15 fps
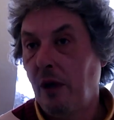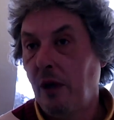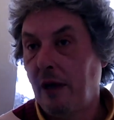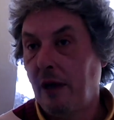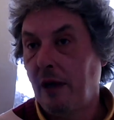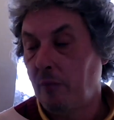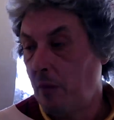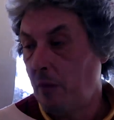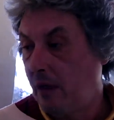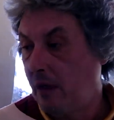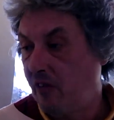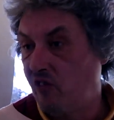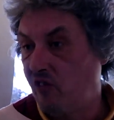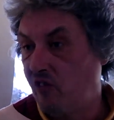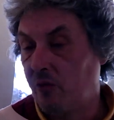
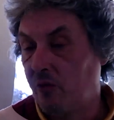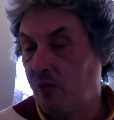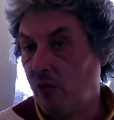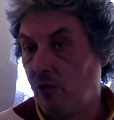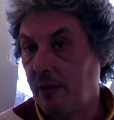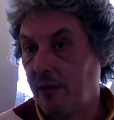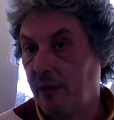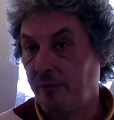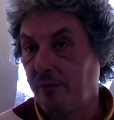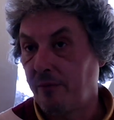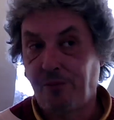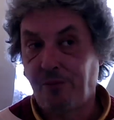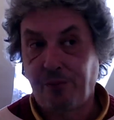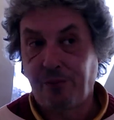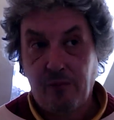and I had to go to a
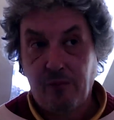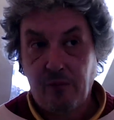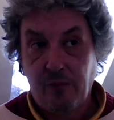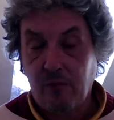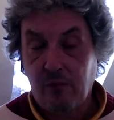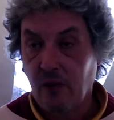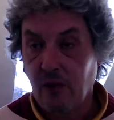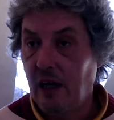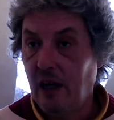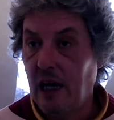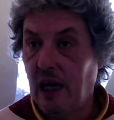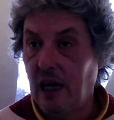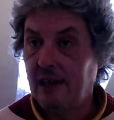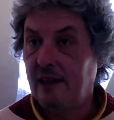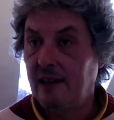tribunal
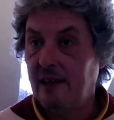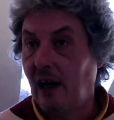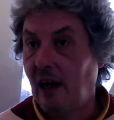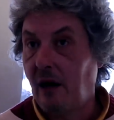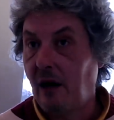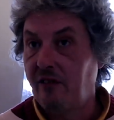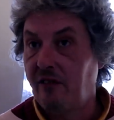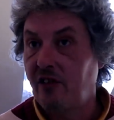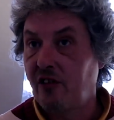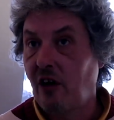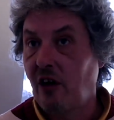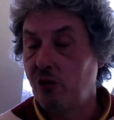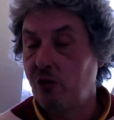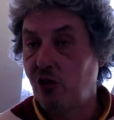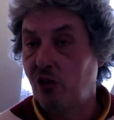
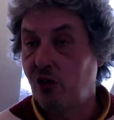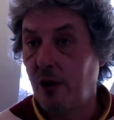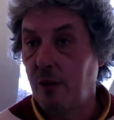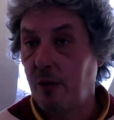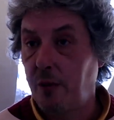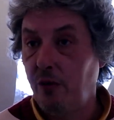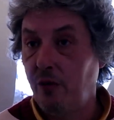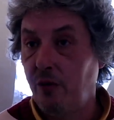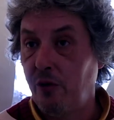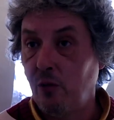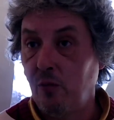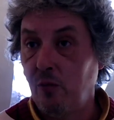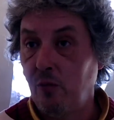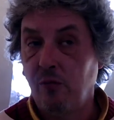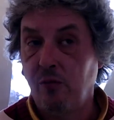and discuss my
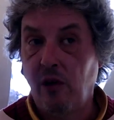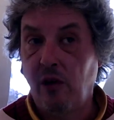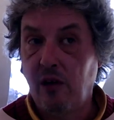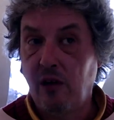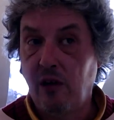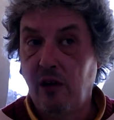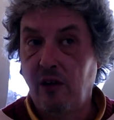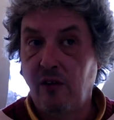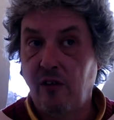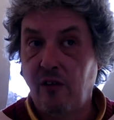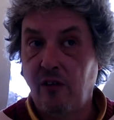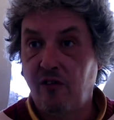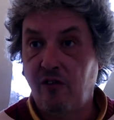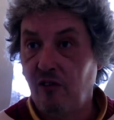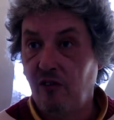case, you know, my
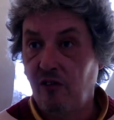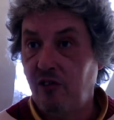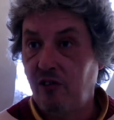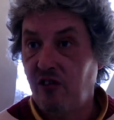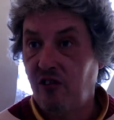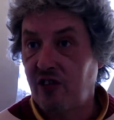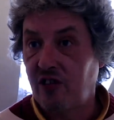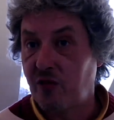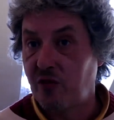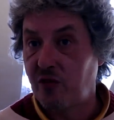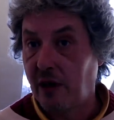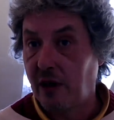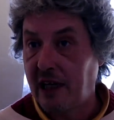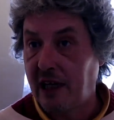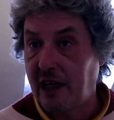problems. I just